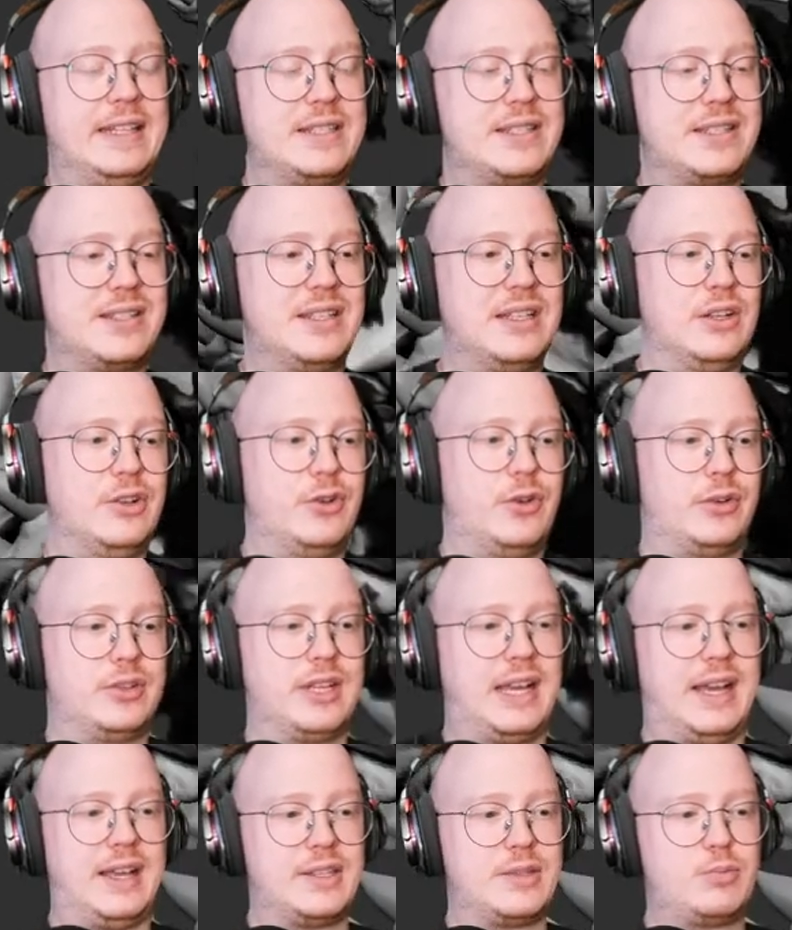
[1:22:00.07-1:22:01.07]
it's still not
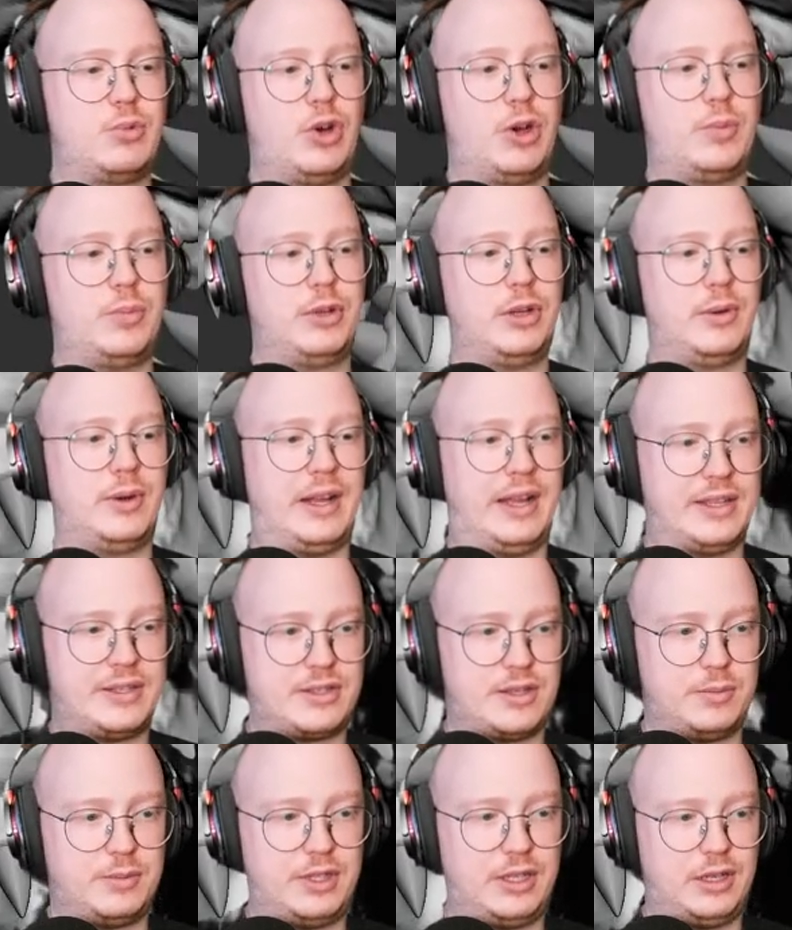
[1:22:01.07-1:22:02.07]
as popular as
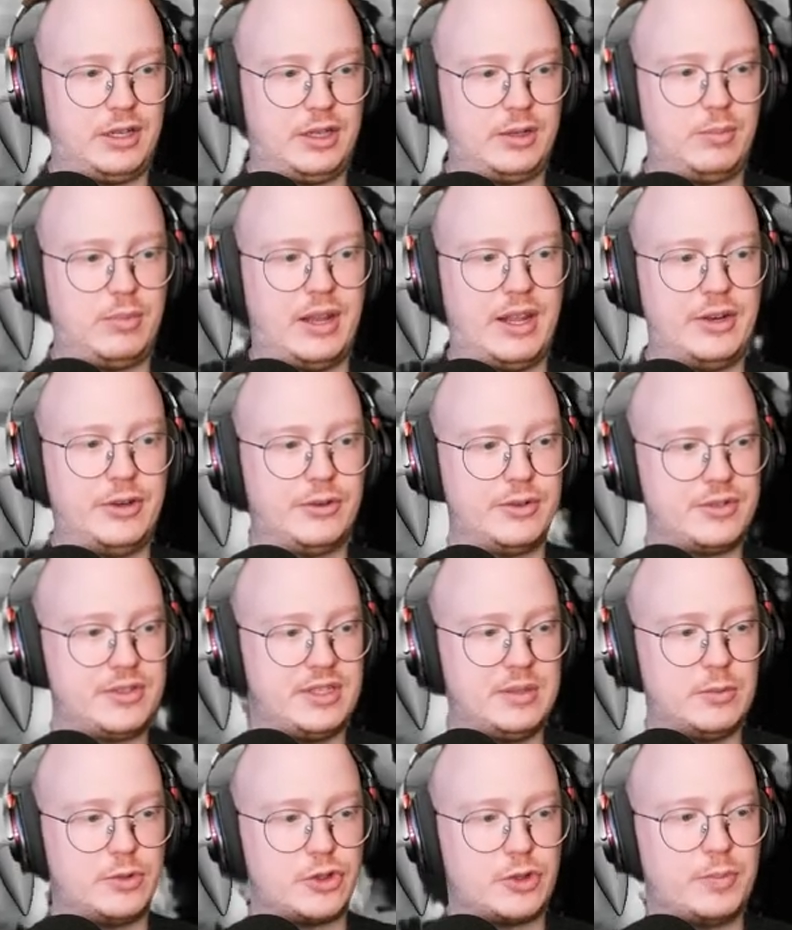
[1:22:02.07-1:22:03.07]
something like Blender or
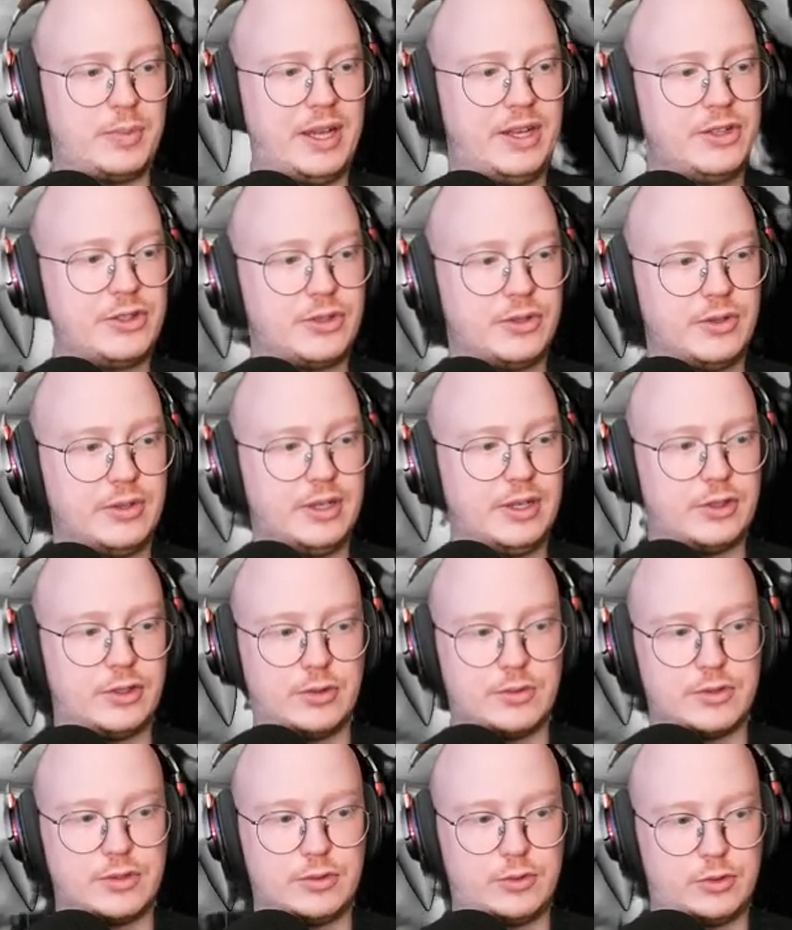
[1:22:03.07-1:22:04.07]
ZBrush or Painter in
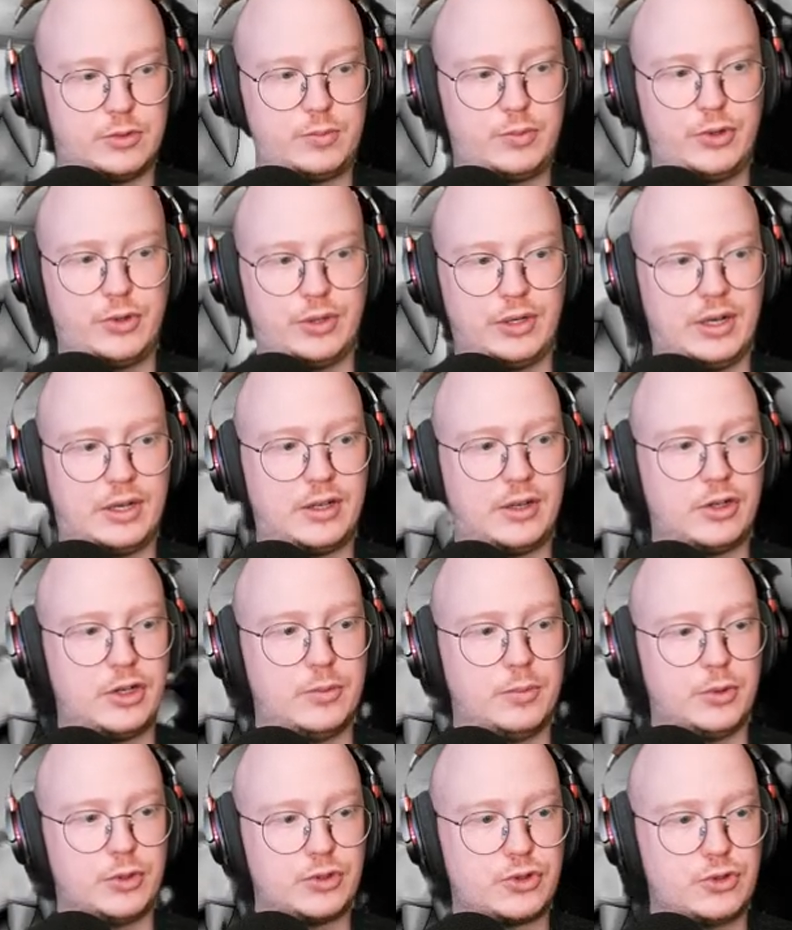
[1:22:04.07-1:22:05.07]
terms of pure like a
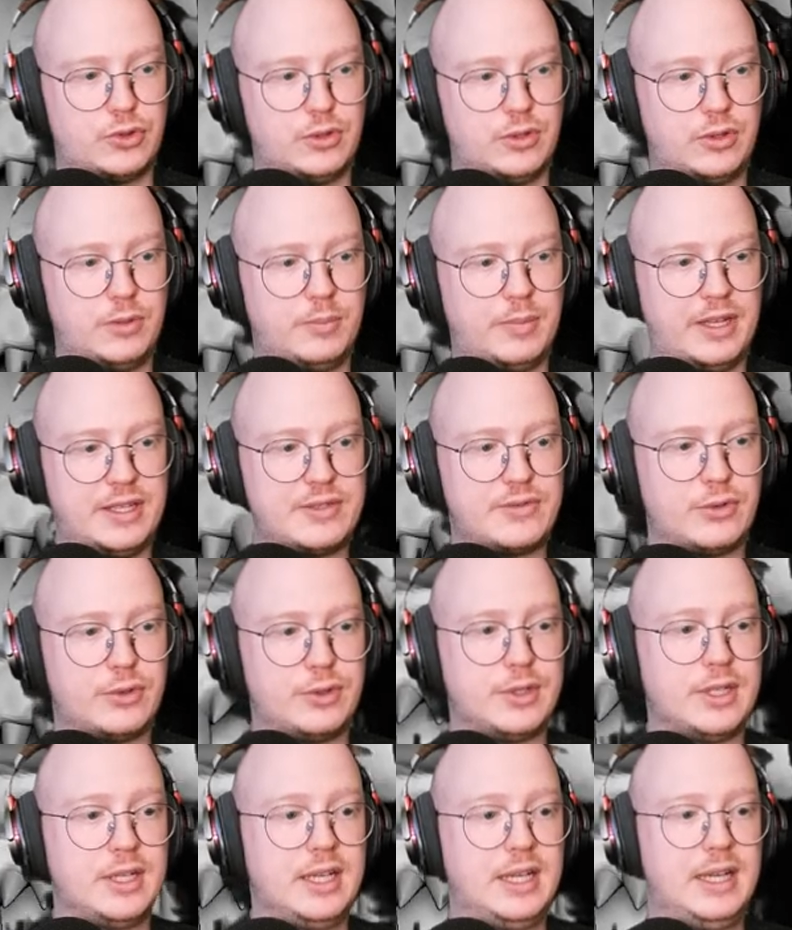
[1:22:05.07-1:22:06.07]
commercial base for
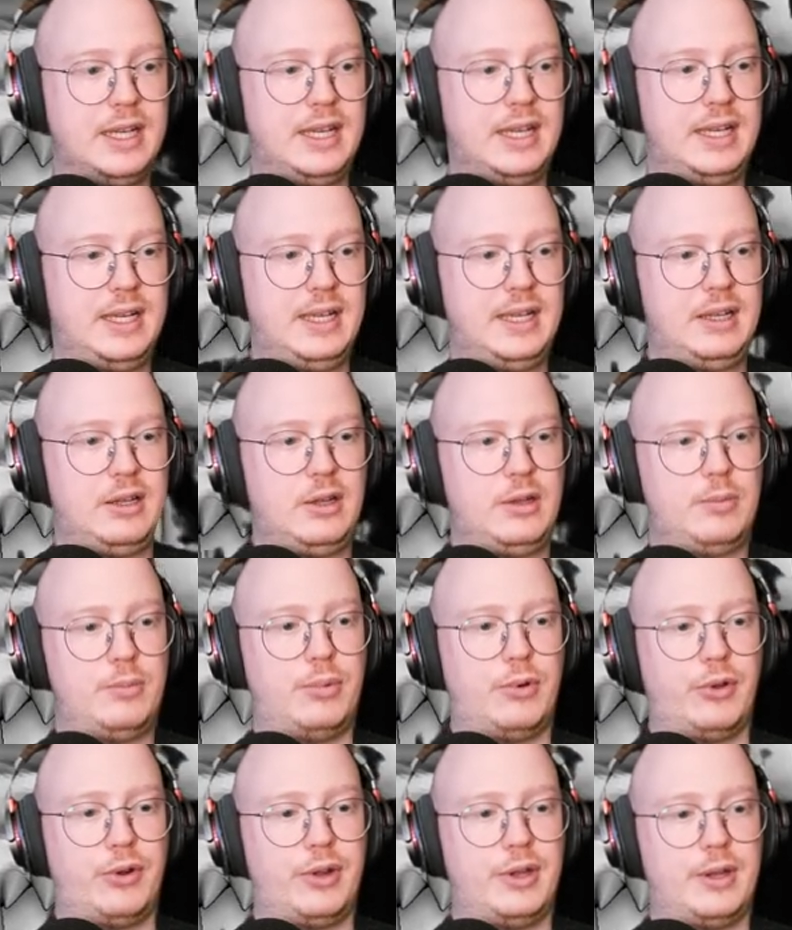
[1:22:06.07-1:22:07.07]
it.
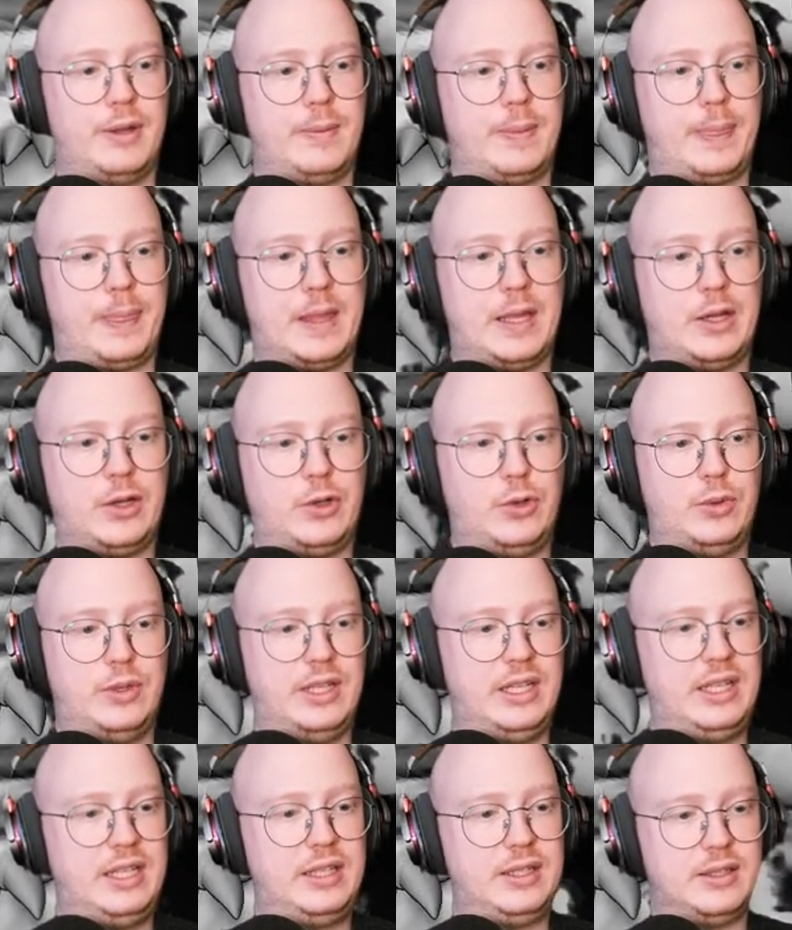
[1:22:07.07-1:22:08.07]
But um,
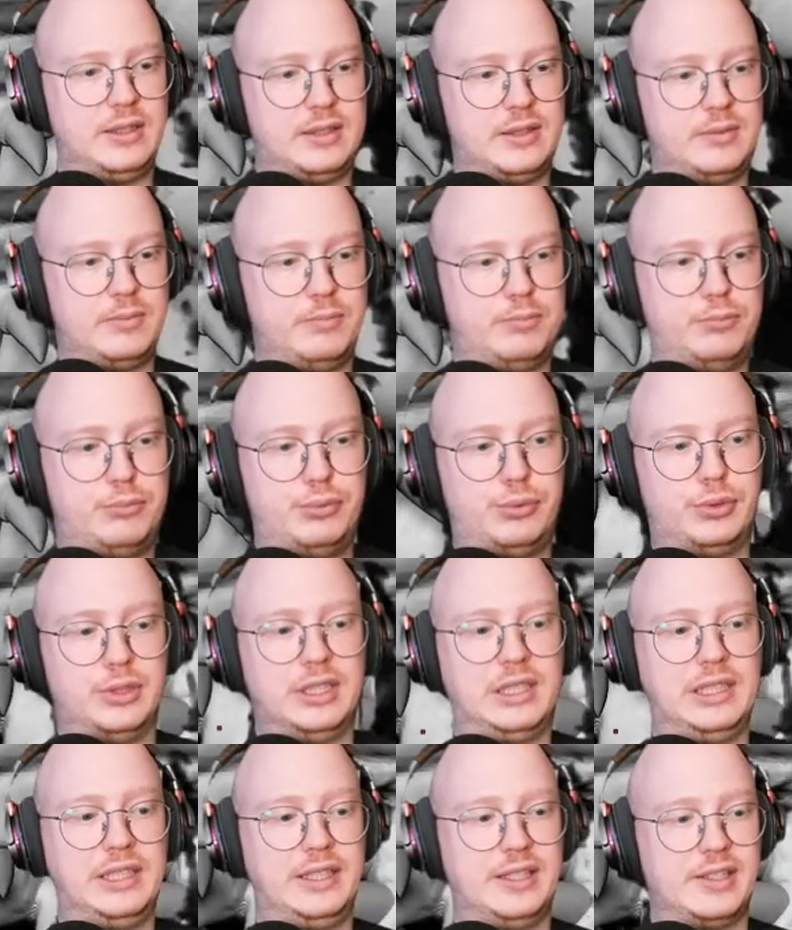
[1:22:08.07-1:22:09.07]
Houdini,
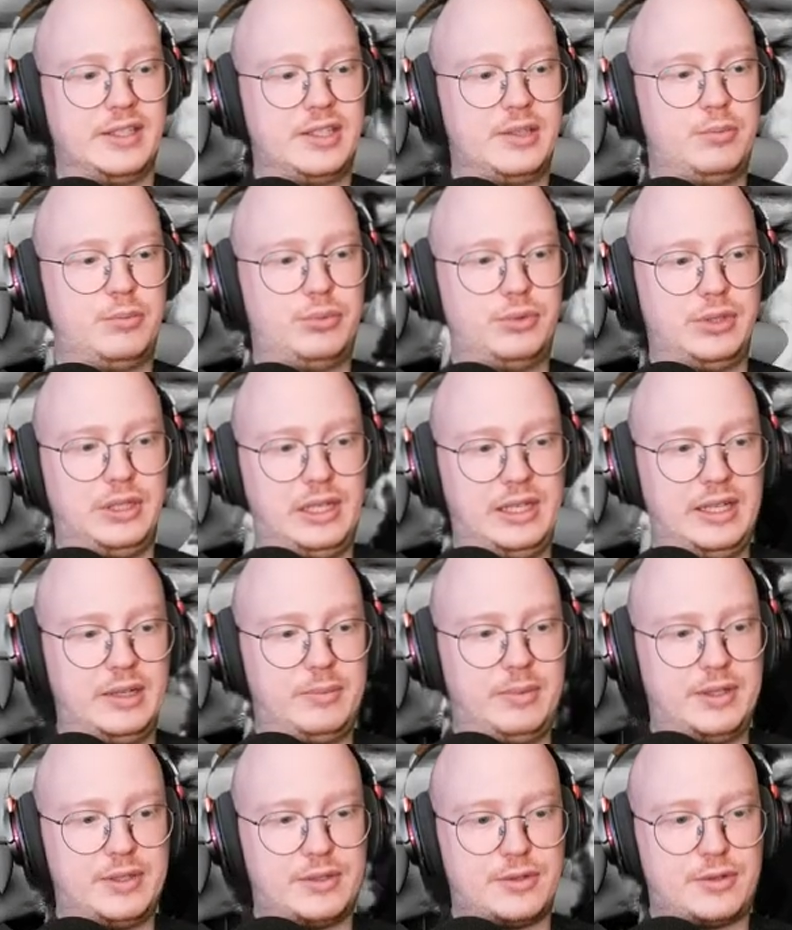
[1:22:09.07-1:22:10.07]
brilliant,
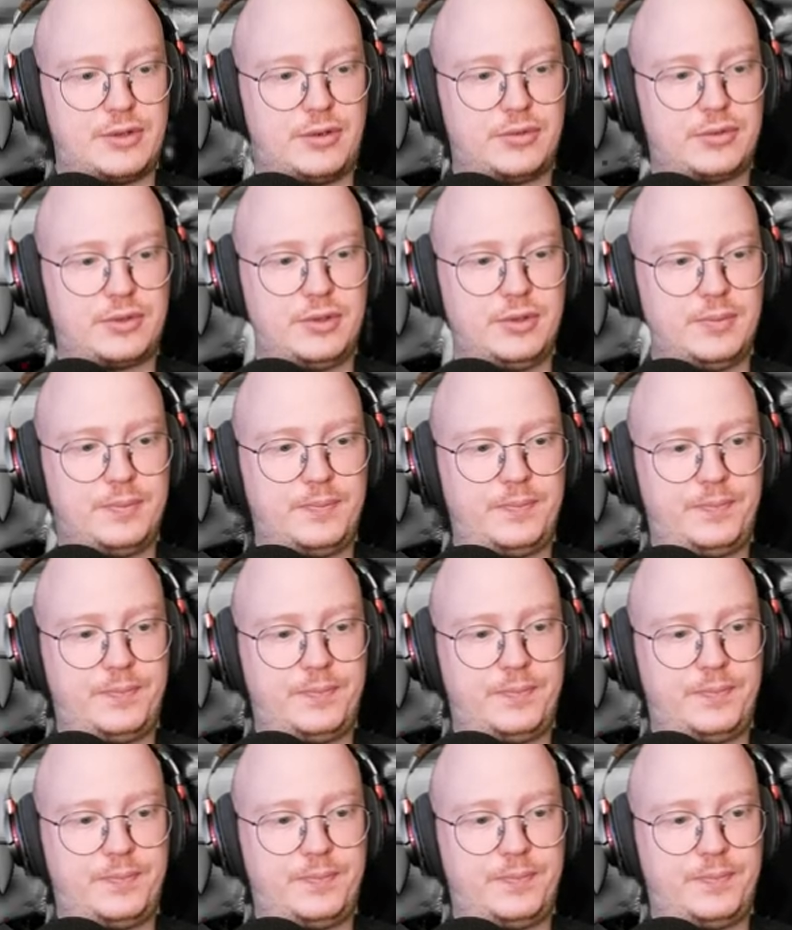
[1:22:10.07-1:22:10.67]
brilliant piece of software.